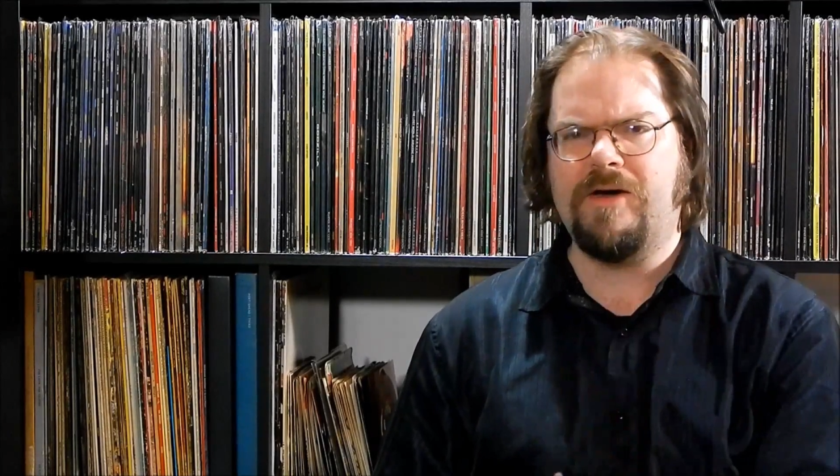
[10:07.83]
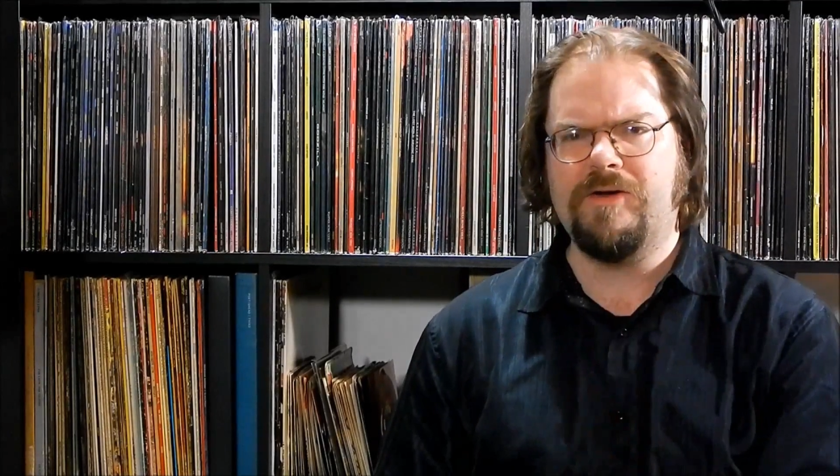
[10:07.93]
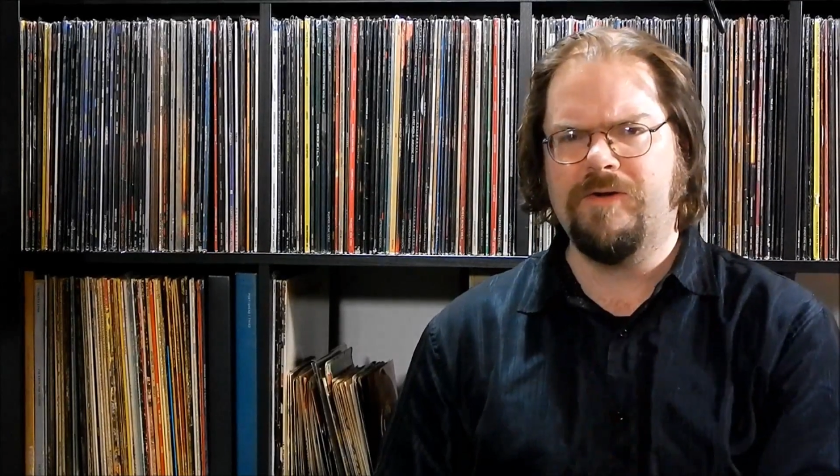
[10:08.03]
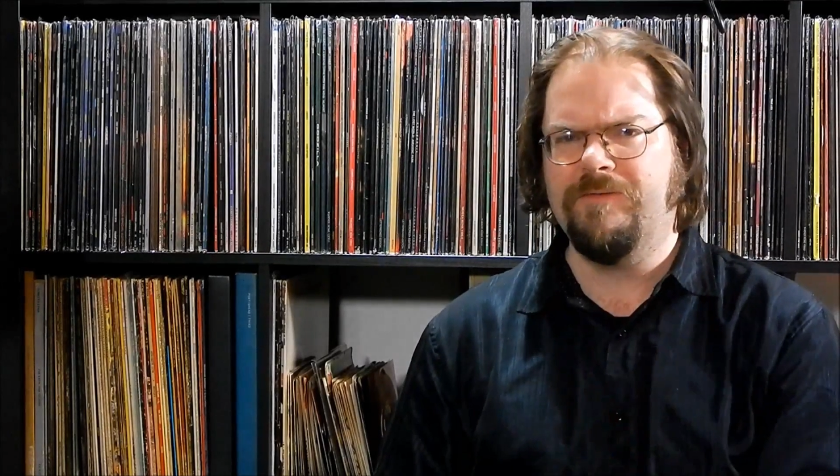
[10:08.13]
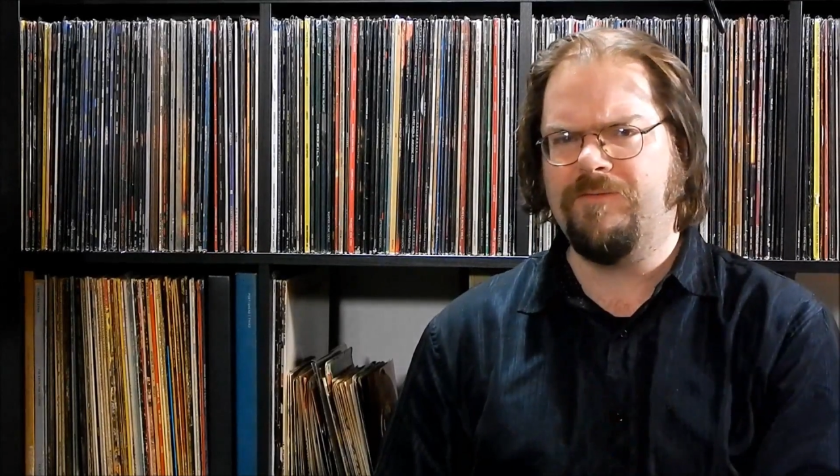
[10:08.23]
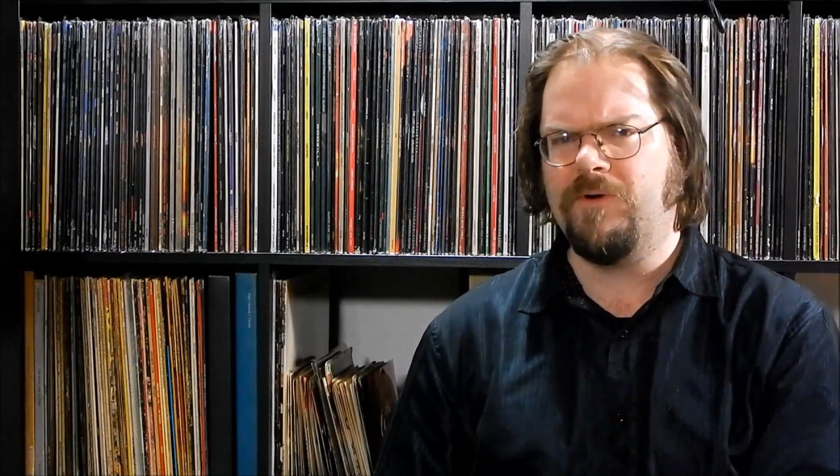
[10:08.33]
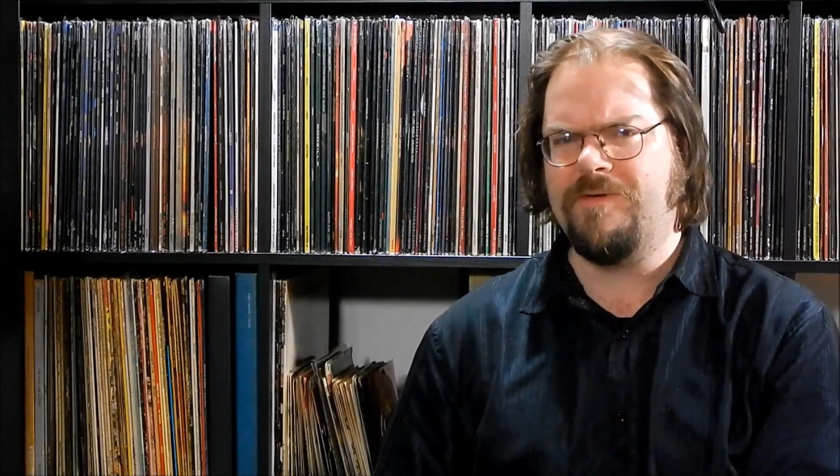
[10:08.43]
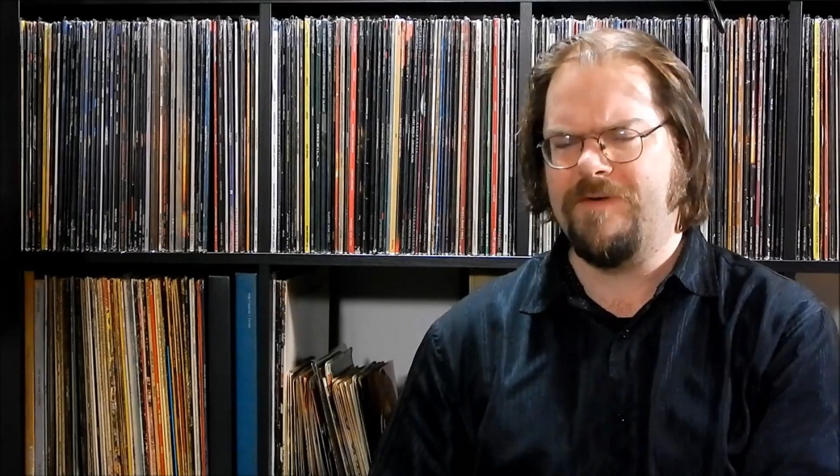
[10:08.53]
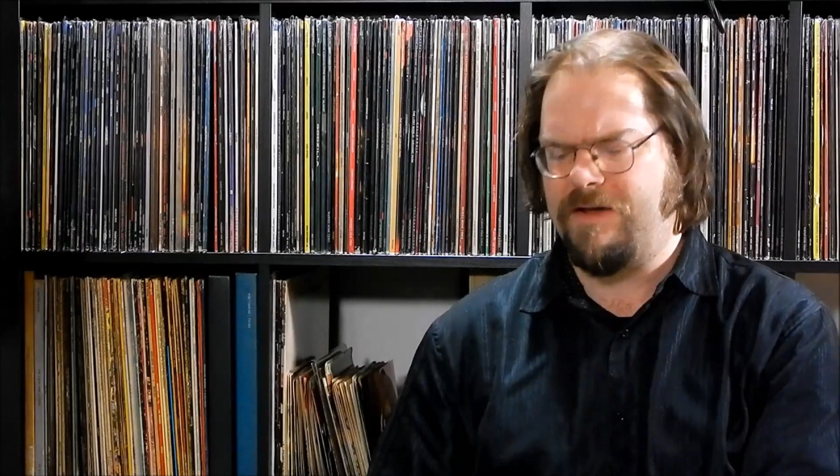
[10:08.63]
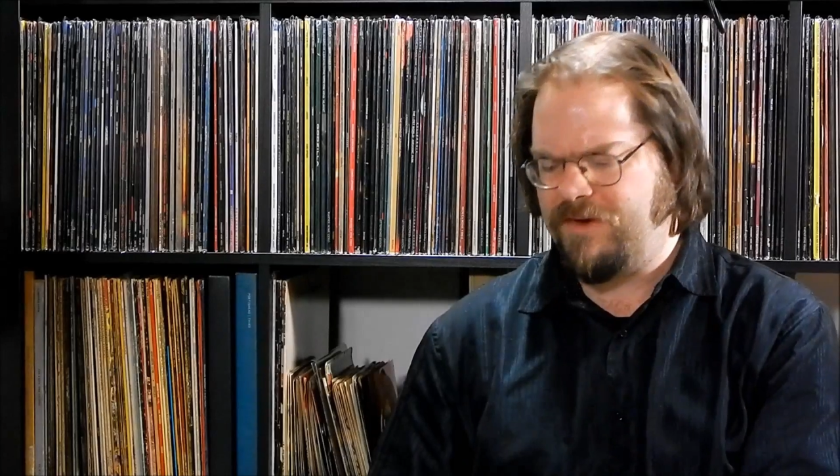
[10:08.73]

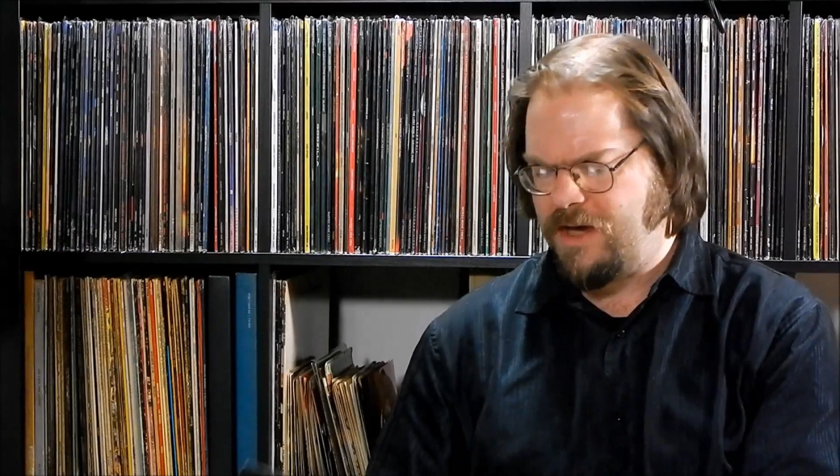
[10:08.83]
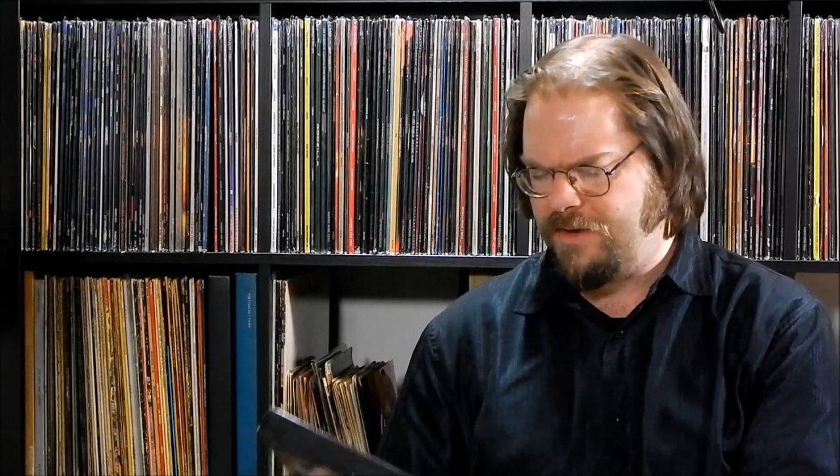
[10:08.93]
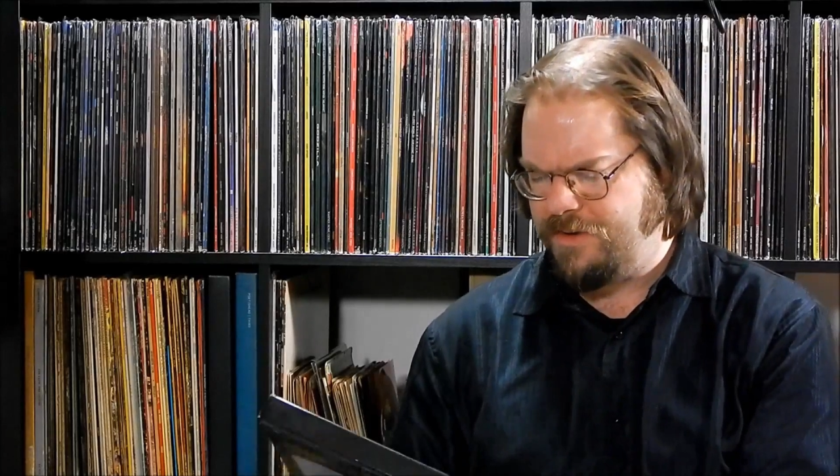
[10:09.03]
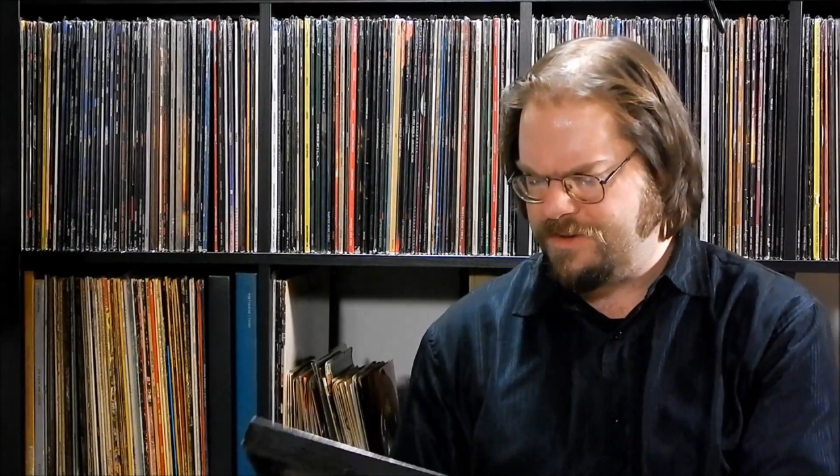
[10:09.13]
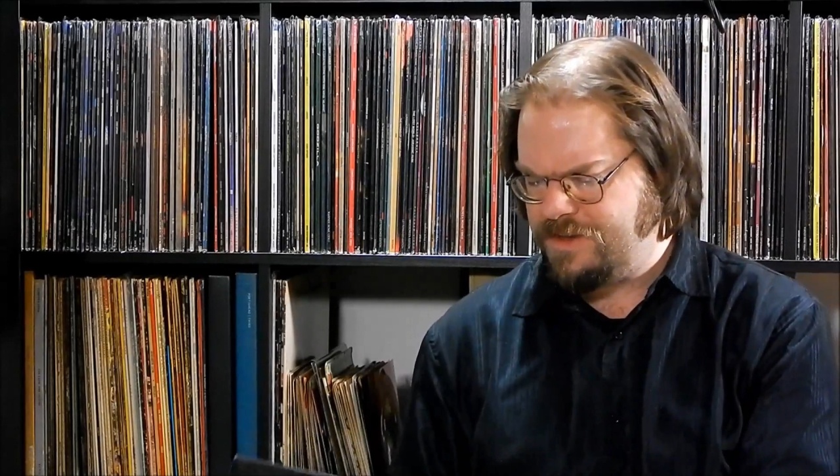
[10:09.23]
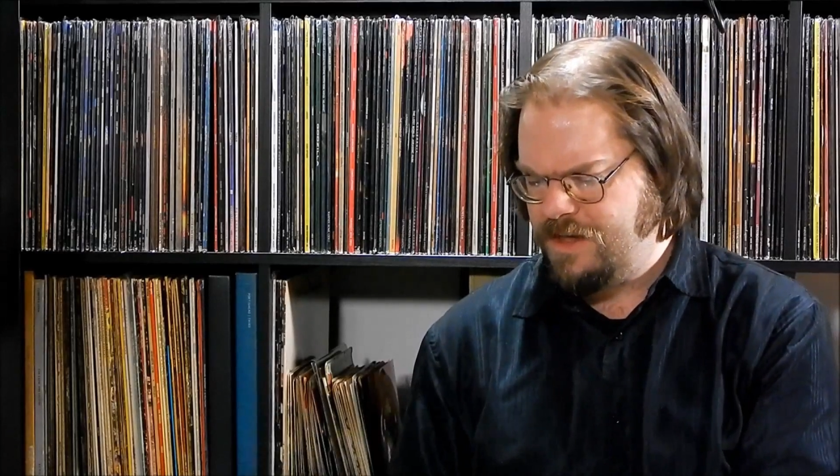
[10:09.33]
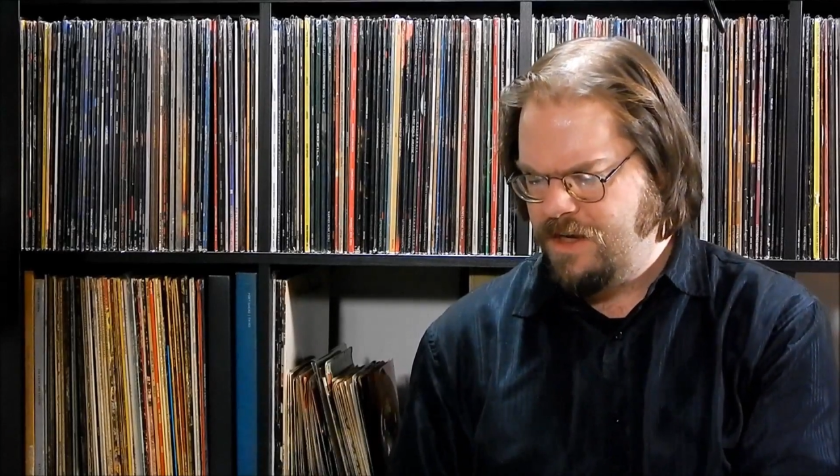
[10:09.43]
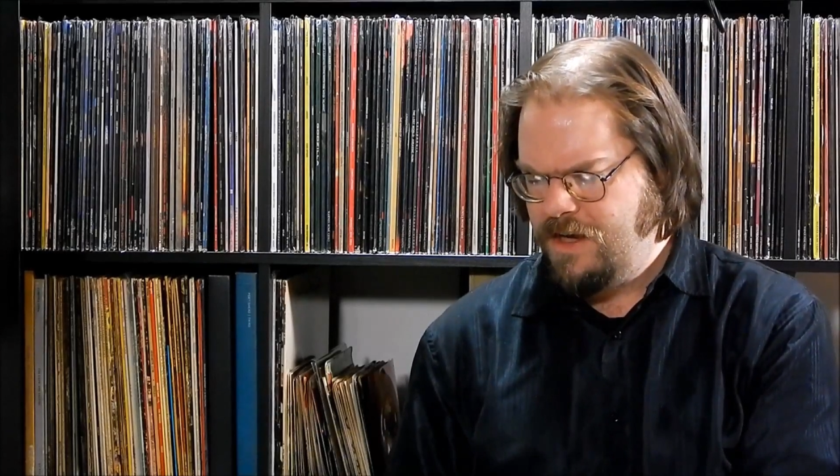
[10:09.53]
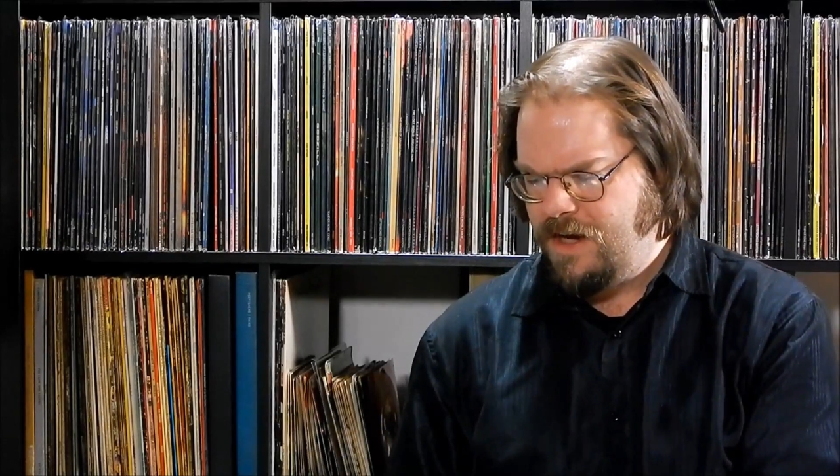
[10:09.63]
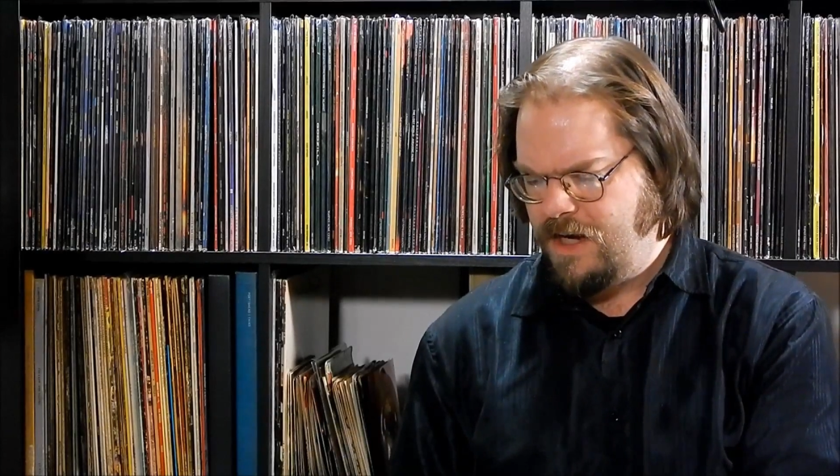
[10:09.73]
$145,
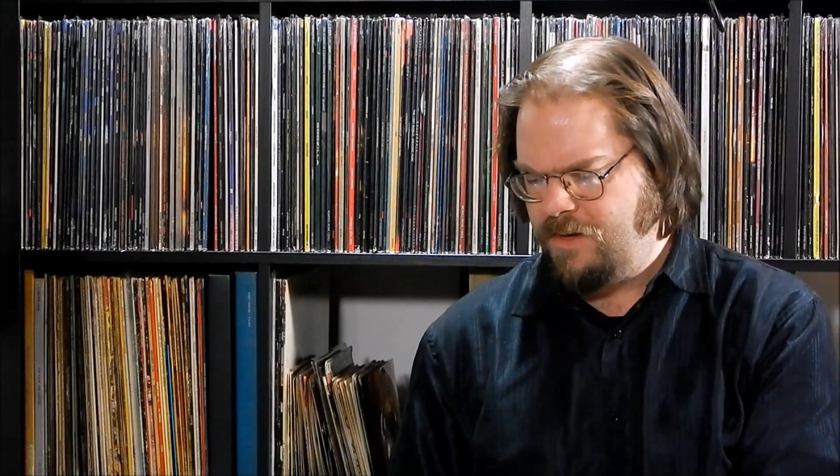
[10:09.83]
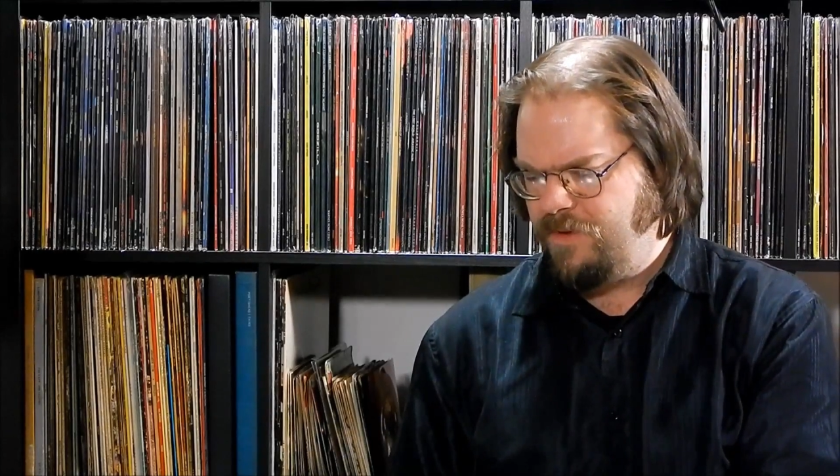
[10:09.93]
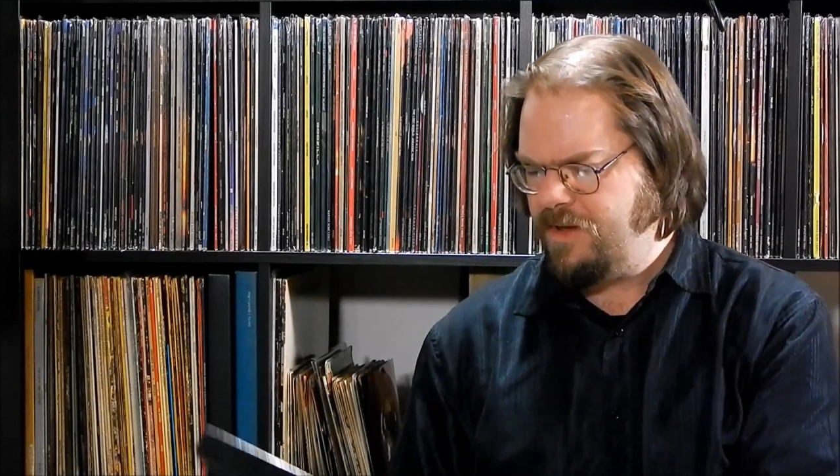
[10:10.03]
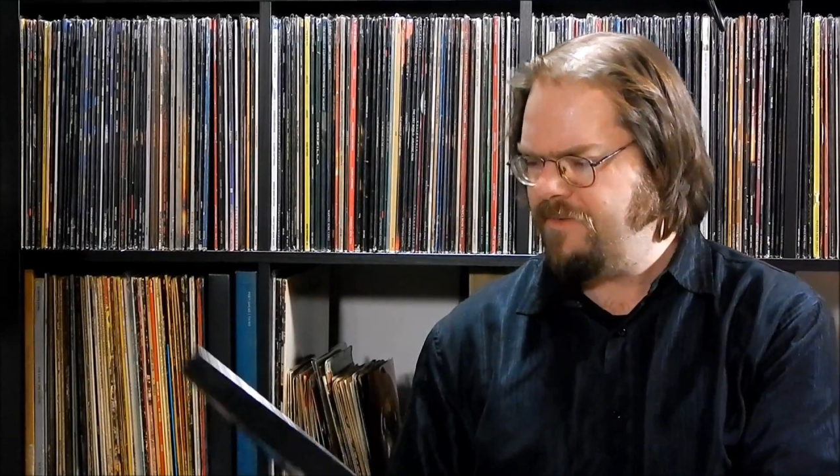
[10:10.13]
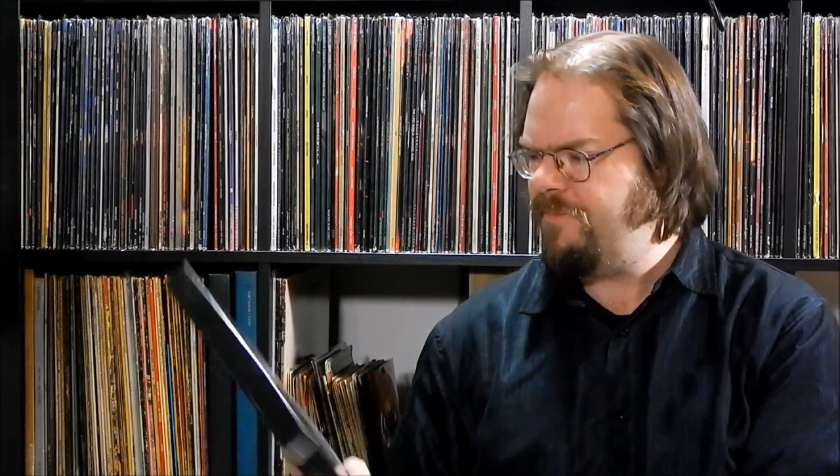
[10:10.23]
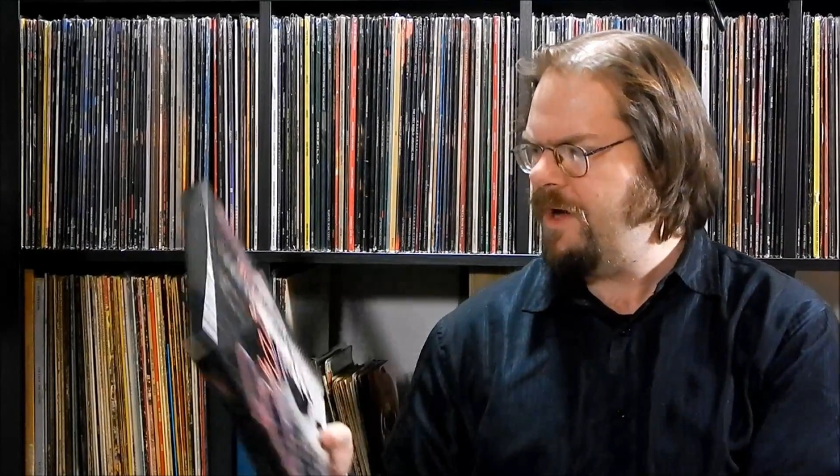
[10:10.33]
I do believe.